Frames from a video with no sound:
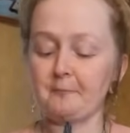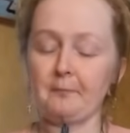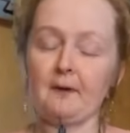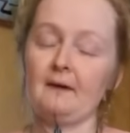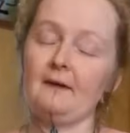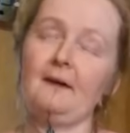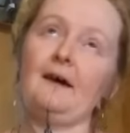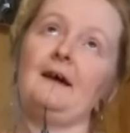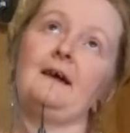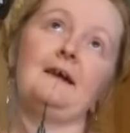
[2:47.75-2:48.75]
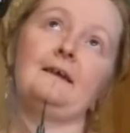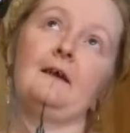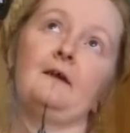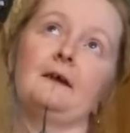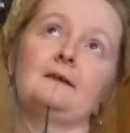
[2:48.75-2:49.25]
but it
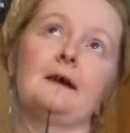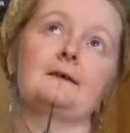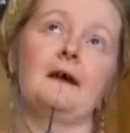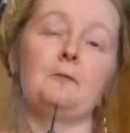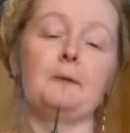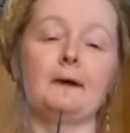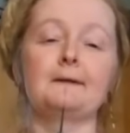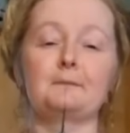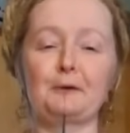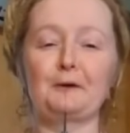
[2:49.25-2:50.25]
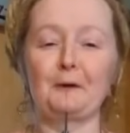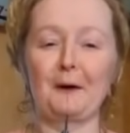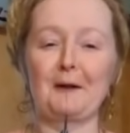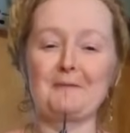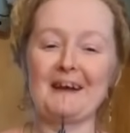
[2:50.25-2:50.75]
did only take 10 minutes, but you know
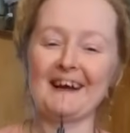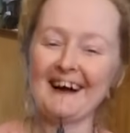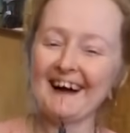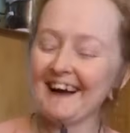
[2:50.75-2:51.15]
what I mean.